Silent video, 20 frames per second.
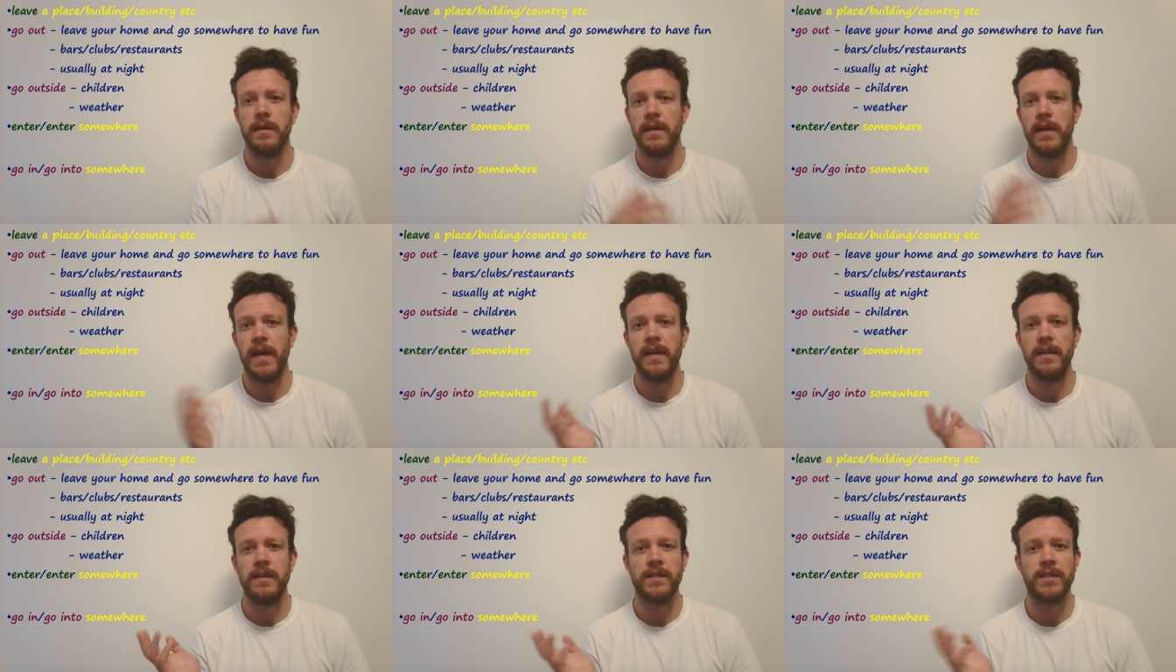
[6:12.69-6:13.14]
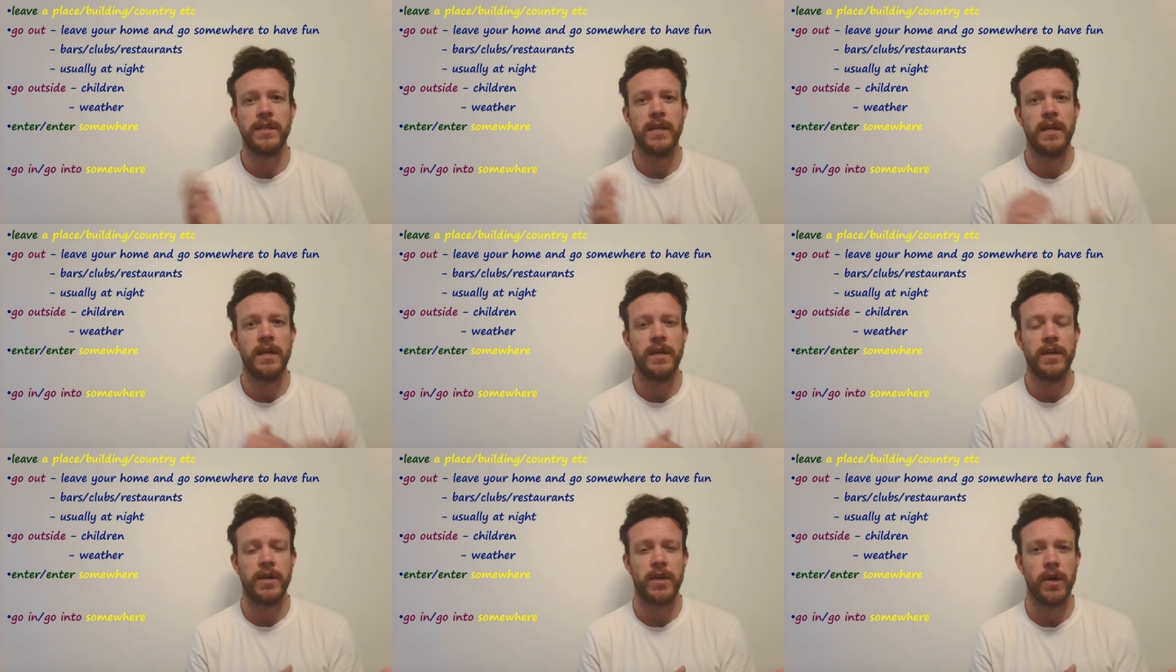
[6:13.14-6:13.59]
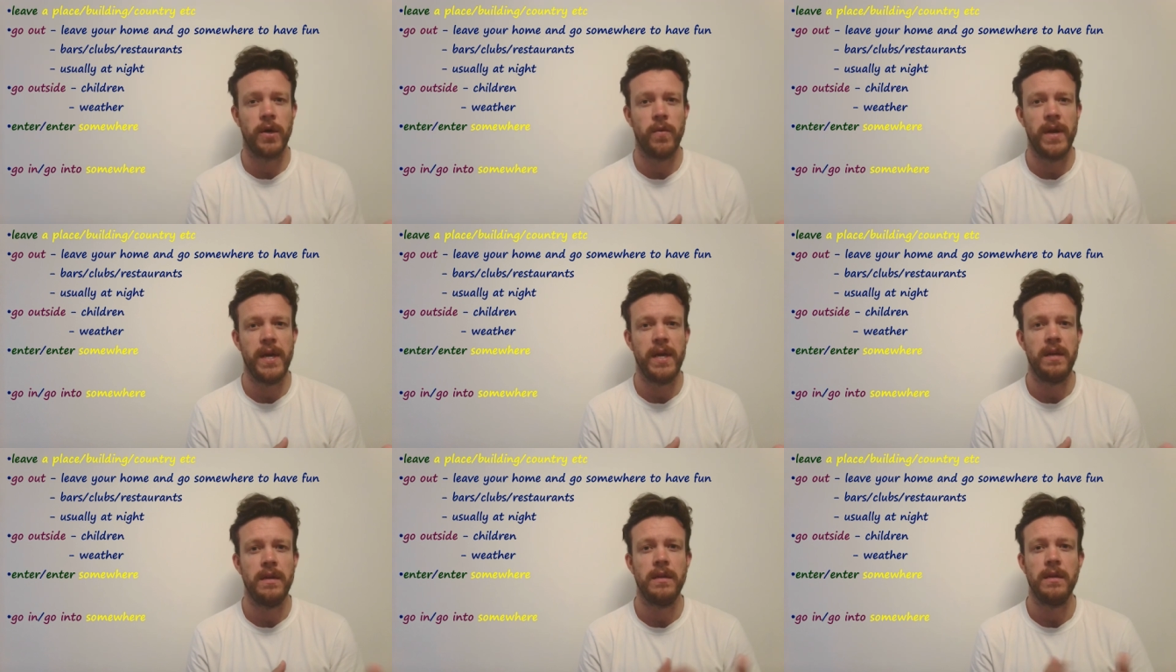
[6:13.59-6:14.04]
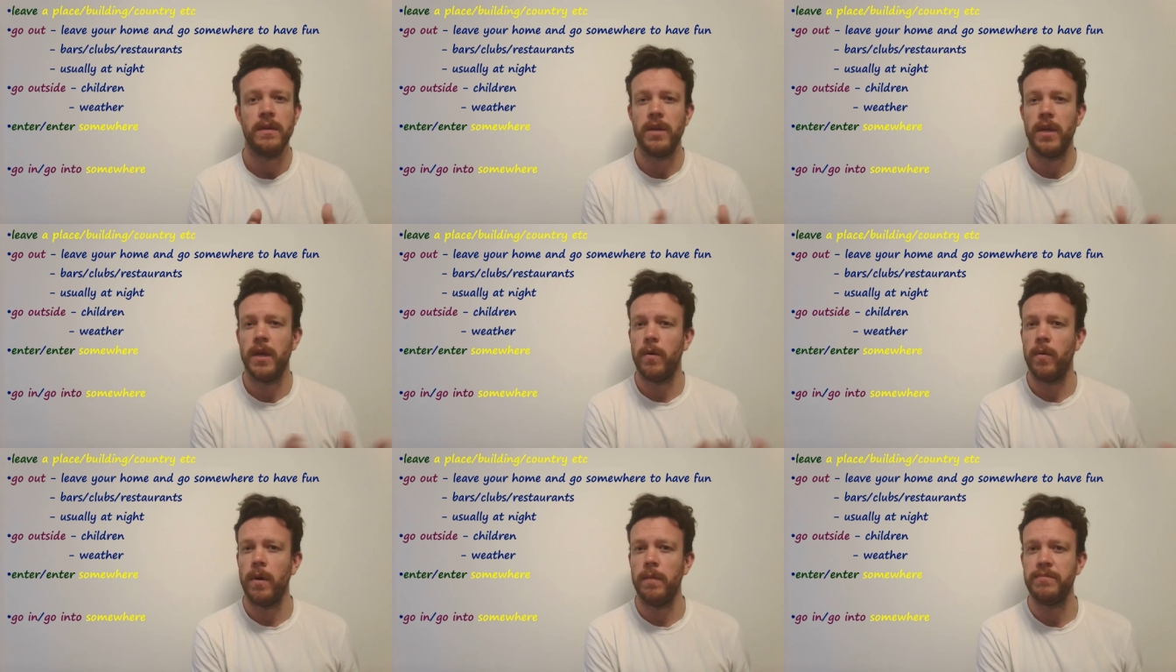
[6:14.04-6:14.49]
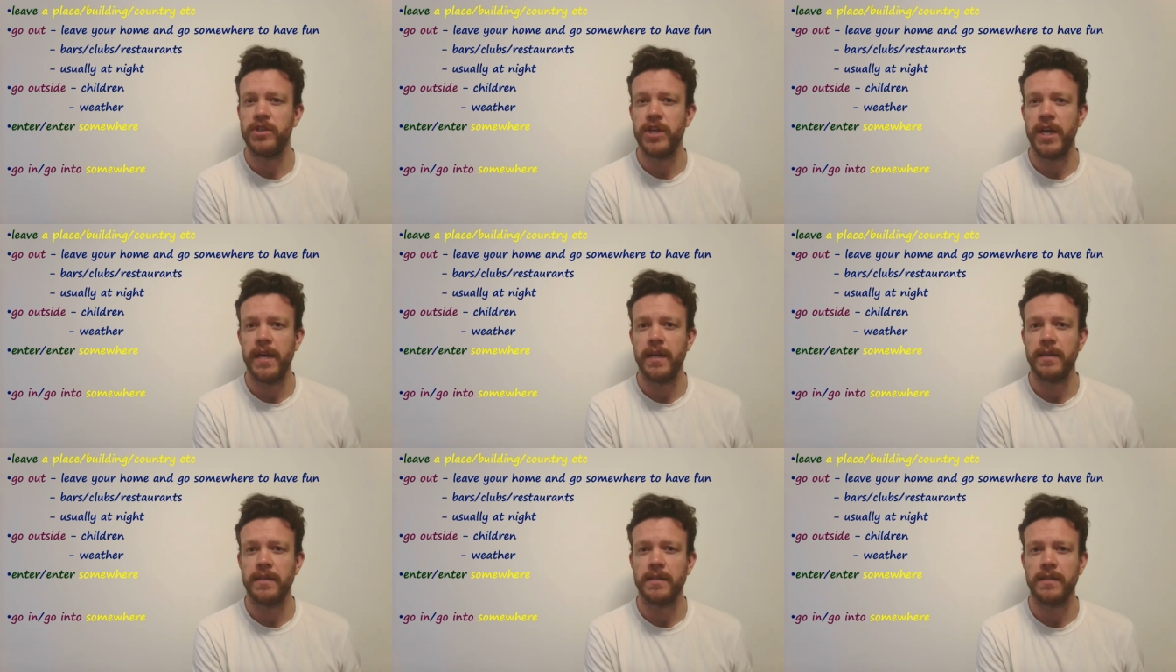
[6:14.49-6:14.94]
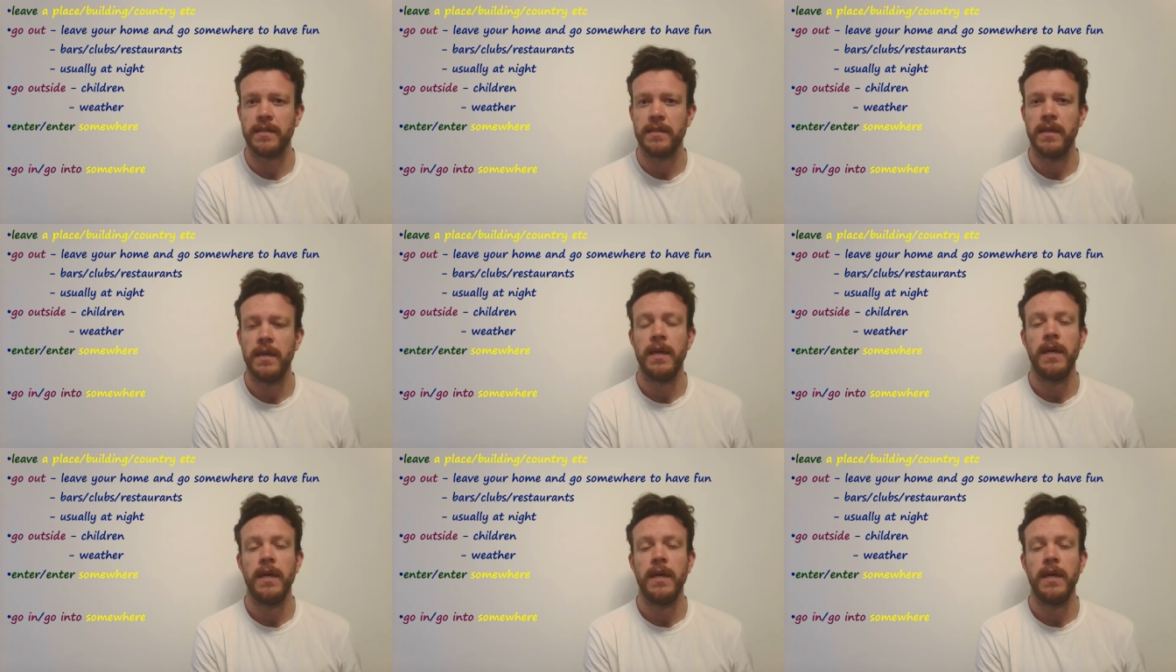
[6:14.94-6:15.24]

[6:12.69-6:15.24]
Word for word: enter, go in, no object,